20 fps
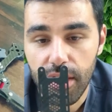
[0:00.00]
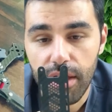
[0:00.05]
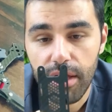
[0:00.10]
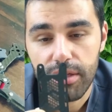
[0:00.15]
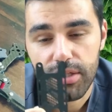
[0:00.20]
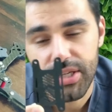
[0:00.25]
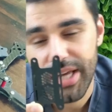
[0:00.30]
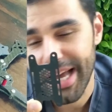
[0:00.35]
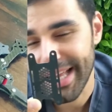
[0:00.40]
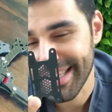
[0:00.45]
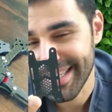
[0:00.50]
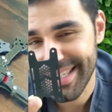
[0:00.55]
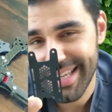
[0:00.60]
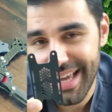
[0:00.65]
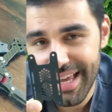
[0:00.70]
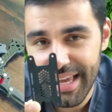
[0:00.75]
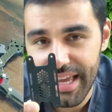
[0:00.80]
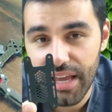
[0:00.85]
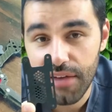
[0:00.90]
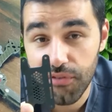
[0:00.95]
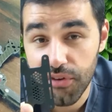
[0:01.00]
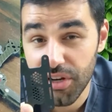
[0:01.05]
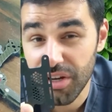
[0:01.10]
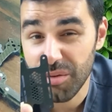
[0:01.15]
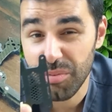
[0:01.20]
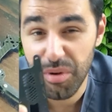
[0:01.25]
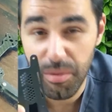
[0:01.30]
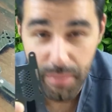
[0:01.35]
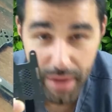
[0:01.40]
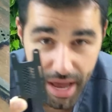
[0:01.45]
So I'd say if you're going to
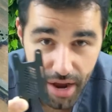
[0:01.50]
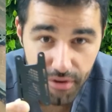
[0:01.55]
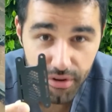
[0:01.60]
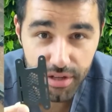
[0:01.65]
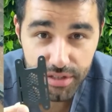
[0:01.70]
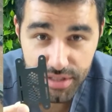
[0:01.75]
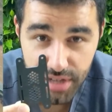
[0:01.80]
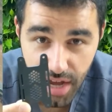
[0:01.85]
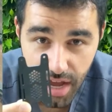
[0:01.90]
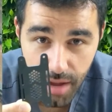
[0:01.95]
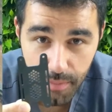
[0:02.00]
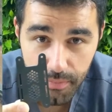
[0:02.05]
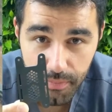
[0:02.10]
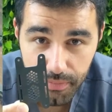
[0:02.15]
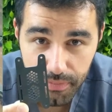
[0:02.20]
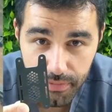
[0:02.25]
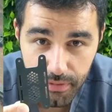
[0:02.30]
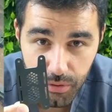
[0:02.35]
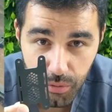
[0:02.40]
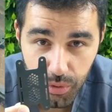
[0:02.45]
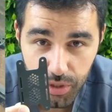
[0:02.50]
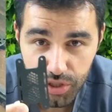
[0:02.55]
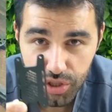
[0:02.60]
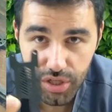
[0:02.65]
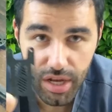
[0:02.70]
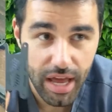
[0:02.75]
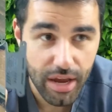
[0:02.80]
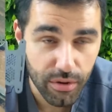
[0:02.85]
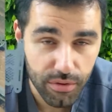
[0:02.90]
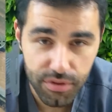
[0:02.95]
put a battery on top, which
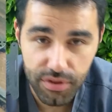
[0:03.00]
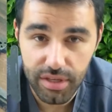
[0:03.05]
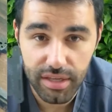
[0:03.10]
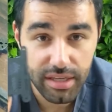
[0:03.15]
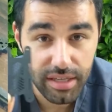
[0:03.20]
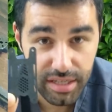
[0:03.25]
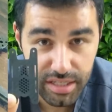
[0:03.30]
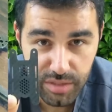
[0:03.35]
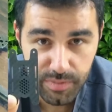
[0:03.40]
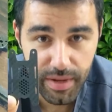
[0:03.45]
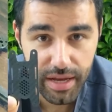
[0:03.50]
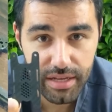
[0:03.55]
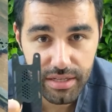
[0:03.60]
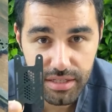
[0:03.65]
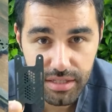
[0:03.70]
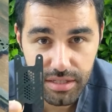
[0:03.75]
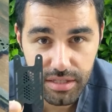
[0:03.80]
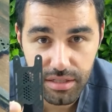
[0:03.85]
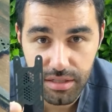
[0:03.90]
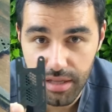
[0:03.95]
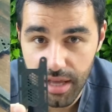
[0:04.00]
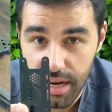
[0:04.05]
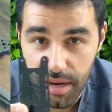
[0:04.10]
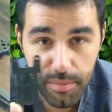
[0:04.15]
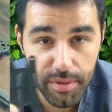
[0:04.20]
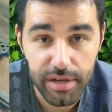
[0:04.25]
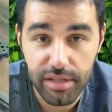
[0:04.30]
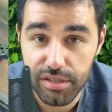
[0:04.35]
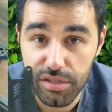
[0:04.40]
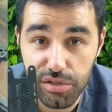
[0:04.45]
I don't think he expects
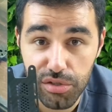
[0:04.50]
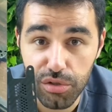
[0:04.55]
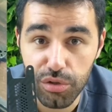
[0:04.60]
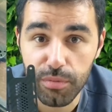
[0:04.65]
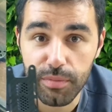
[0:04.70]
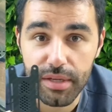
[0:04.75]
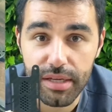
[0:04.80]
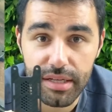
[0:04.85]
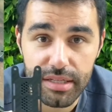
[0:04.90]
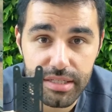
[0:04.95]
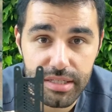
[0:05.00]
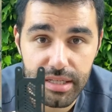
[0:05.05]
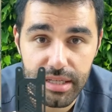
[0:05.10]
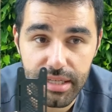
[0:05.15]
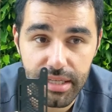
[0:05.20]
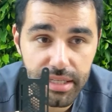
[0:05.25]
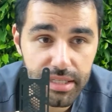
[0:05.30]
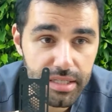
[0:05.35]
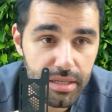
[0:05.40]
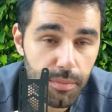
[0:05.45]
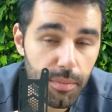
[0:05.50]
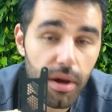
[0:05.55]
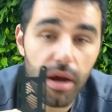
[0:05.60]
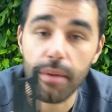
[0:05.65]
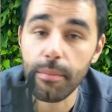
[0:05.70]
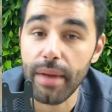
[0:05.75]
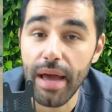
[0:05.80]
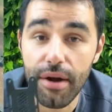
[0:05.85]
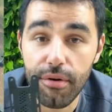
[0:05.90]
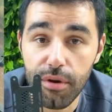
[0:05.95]
anybody to do because he's a
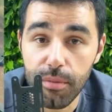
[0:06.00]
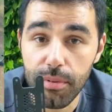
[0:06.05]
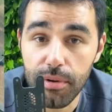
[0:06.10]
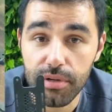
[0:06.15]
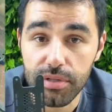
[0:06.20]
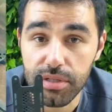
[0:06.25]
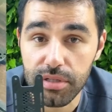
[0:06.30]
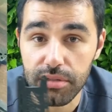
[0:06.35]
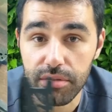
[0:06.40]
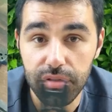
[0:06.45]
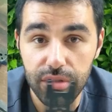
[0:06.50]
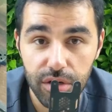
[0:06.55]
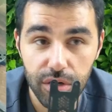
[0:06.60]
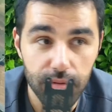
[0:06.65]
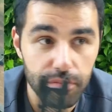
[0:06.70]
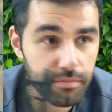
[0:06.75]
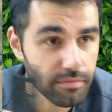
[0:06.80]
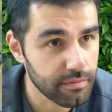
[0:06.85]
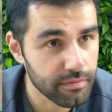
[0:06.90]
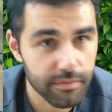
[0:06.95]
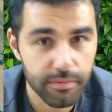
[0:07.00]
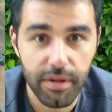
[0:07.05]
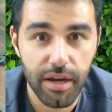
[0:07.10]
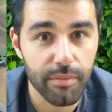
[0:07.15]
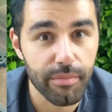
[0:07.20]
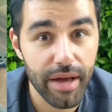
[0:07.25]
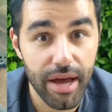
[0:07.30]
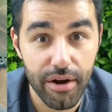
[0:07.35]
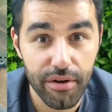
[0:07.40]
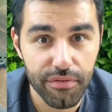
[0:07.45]
bottom battery person,
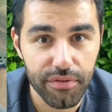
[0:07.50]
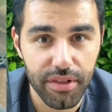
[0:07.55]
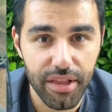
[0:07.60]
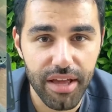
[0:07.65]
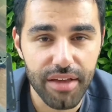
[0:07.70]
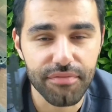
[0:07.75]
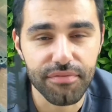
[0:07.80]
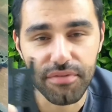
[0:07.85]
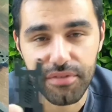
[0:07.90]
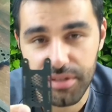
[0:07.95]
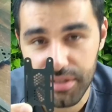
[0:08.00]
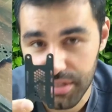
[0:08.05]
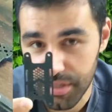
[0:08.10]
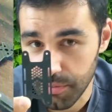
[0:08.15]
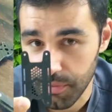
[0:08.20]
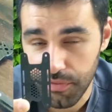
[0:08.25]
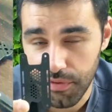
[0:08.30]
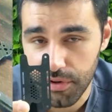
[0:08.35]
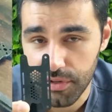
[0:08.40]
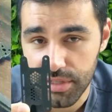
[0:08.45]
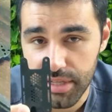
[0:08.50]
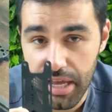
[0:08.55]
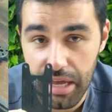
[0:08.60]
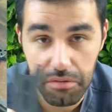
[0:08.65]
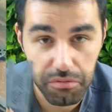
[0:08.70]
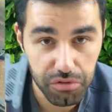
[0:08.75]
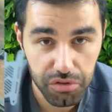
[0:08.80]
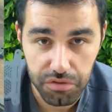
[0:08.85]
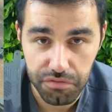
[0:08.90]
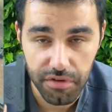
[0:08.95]
bottom battery for life because he prefers
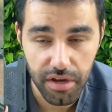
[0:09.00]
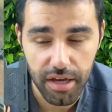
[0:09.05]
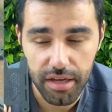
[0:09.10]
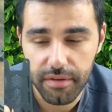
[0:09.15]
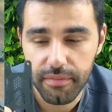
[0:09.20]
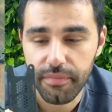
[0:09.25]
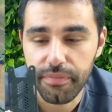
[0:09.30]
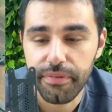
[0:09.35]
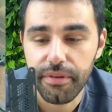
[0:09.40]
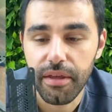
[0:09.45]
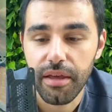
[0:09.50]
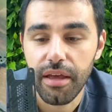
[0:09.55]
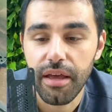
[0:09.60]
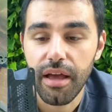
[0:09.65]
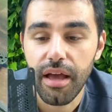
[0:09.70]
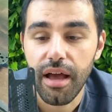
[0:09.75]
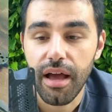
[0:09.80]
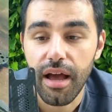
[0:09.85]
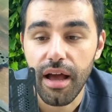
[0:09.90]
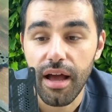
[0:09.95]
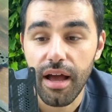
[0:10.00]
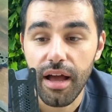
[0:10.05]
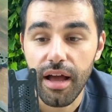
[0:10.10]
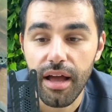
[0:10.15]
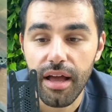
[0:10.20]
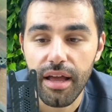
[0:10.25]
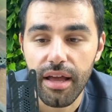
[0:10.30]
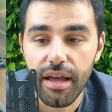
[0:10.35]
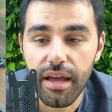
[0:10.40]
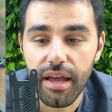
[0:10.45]
that, which is fine.
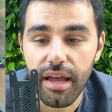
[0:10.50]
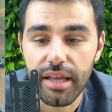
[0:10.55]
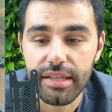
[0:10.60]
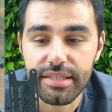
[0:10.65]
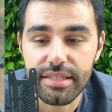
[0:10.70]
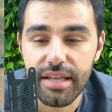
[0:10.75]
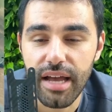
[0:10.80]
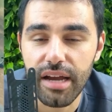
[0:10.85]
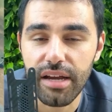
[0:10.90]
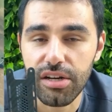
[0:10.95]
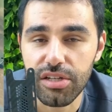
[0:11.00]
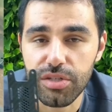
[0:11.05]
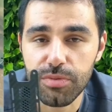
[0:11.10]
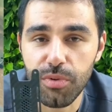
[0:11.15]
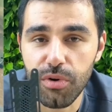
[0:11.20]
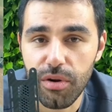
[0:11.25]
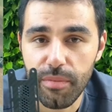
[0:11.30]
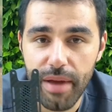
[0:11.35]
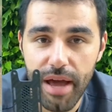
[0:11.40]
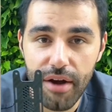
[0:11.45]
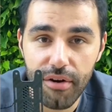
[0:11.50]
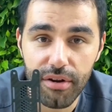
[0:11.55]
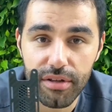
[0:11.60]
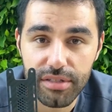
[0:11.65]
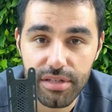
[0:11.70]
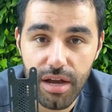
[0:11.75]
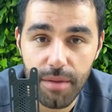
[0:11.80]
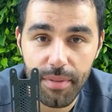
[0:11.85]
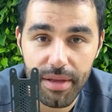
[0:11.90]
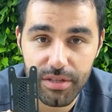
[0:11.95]
It's not going to support a battery on
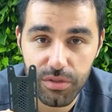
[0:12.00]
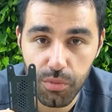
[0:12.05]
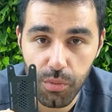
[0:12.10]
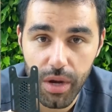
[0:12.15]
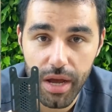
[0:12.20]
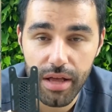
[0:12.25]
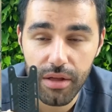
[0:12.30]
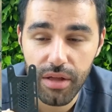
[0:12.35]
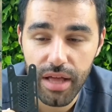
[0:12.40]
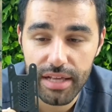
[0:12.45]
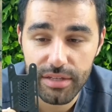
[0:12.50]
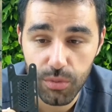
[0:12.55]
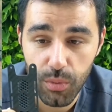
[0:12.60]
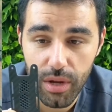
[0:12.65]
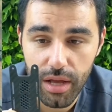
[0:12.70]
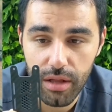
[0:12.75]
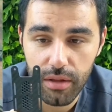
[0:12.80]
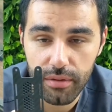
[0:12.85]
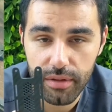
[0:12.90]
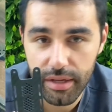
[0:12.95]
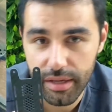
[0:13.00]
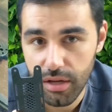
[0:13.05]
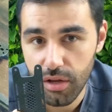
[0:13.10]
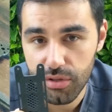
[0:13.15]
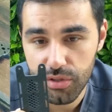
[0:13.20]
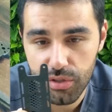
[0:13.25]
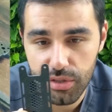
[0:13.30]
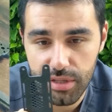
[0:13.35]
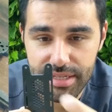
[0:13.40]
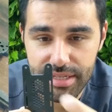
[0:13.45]
top as well. It
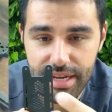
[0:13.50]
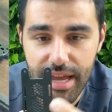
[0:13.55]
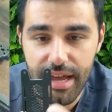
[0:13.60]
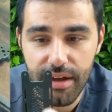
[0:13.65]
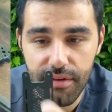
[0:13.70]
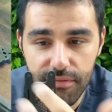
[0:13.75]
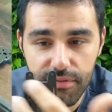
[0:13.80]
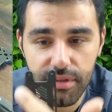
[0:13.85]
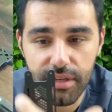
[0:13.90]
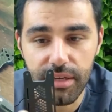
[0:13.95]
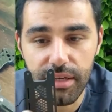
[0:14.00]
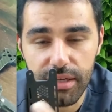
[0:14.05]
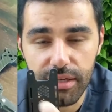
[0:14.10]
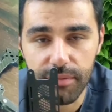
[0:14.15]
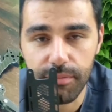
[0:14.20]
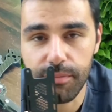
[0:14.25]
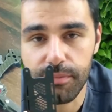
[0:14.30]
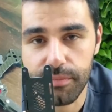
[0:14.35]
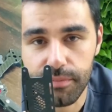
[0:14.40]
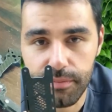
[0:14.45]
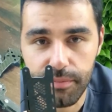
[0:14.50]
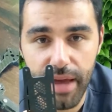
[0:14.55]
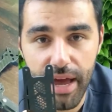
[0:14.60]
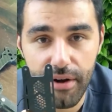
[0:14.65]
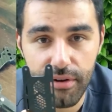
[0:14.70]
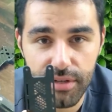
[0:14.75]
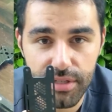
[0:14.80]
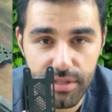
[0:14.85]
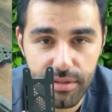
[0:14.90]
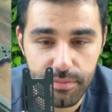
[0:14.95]
also have the
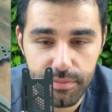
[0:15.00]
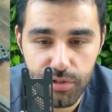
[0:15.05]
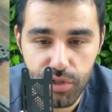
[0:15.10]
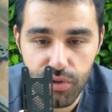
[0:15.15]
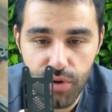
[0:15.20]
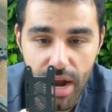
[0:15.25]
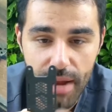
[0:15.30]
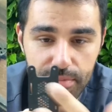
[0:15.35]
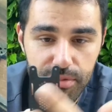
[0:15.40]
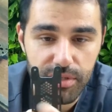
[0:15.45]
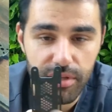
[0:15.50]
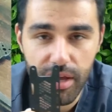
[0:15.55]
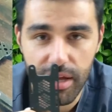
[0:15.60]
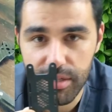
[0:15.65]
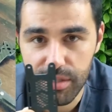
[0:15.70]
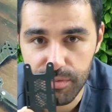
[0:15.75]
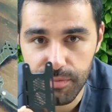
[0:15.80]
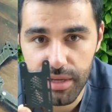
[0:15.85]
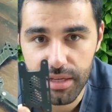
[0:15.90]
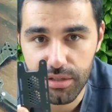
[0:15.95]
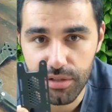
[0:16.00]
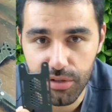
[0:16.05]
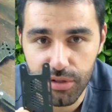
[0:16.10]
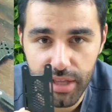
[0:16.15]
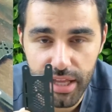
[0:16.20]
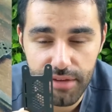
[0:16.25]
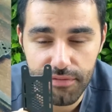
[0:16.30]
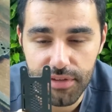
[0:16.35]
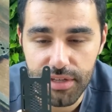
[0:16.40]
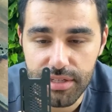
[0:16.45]
battery strap slots to make your
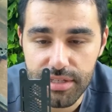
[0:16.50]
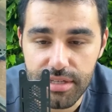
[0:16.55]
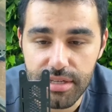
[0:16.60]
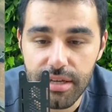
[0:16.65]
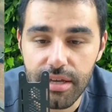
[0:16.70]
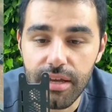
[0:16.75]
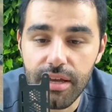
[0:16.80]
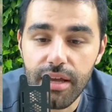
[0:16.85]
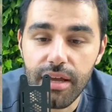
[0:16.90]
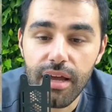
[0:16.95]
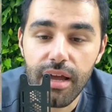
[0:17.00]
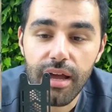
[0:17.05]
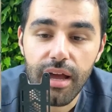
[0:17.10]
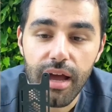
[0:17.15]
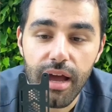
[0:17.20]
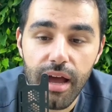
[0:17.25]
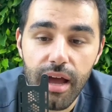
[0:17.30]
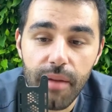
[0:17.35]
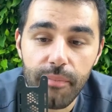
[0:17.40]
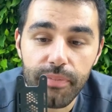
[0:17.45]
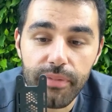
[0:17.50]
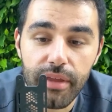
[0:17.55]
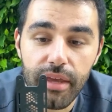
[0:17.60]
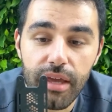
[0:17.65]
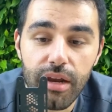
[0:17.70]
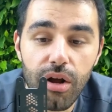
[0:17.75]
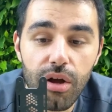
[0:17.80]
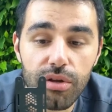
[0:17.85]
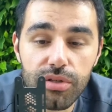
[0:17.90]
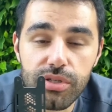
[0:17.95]
life easy.
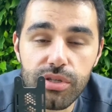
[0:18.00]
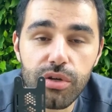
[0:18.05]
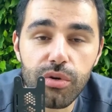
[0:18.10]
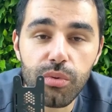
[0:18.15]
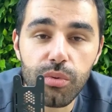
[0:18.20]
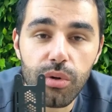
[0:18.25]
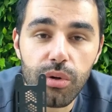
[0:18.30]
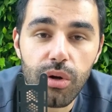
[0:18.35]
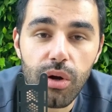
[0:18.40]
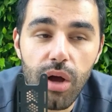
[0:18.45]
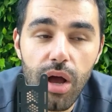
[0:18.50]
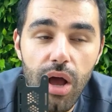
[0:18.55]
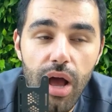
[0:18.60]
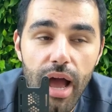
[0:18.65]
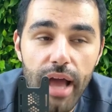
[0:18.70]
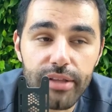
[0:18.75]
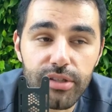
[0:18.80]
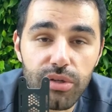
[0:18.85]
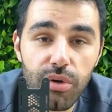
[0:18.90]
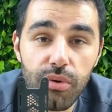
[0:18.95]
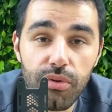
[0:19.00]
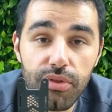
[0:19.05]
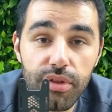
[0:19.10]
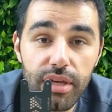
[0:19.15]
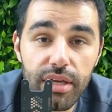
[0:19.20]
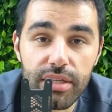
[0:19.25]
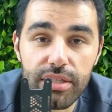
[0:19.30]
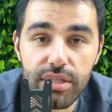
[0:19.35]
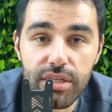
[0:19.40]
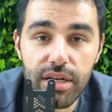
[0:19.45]
It also, I don't
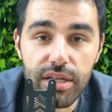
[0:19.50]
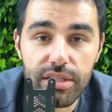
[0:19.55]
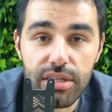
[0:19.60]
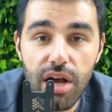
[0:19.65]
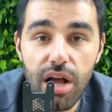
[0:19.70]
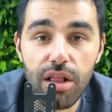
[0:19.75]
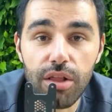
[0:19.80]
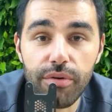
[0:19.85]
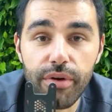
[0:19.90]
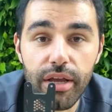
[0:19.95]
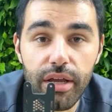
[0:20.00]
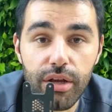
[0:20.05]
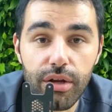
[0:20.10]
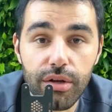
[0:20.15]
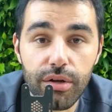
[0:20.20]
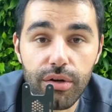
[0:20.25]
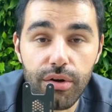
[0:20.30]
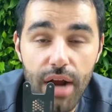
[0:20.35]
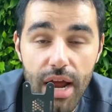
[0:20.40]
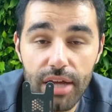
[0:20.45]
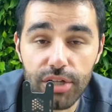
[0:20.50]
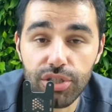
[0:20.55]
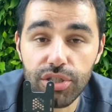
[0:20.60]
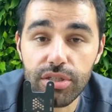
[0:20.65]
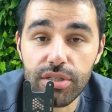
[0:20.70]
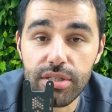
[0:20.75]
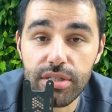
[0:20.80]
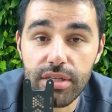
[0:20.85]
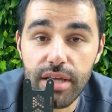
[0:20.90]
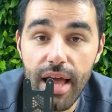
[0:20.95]
think it's going to tolerate
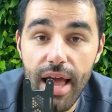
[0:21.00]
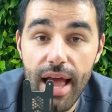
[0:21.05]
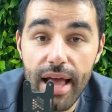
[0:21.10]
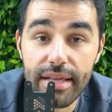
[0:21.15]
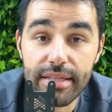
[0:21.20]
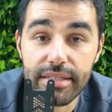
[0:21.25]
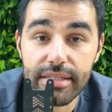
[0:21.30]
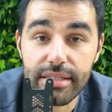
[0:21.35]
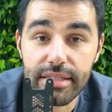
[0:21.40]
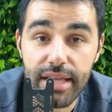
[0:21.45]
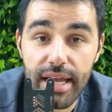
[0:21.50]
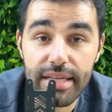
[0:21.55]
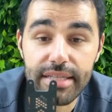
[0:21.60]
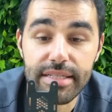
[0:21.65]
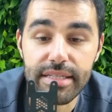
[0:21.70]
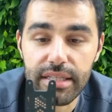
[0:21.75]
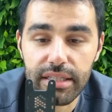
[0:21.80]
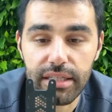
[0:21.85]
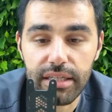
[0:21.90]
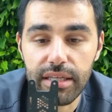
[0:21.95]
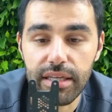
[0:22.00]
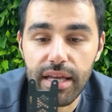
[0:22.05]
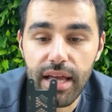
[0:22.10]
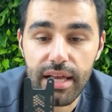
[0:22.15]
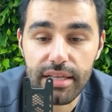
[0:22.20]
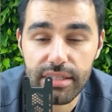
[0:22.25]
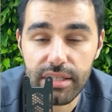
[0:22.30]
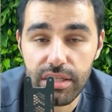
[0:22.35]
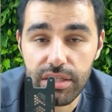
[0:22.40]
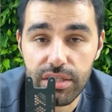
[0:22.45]
crashes as nicely
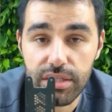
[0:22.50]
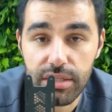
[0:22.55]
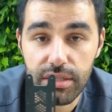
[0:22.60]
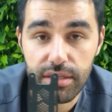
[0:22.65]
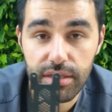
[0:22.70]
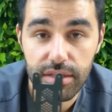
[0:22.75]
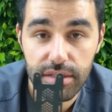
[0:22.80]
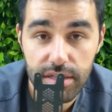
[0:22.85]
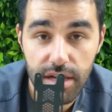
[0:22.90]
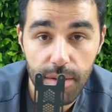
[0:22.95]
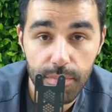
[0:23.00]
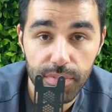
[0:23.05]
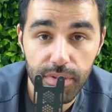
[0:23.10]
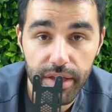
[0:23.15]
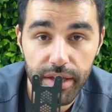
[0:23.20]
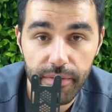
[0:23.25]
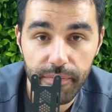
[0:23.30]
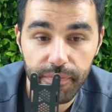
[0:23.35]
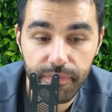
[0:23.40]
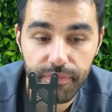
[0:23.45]
as this top plate.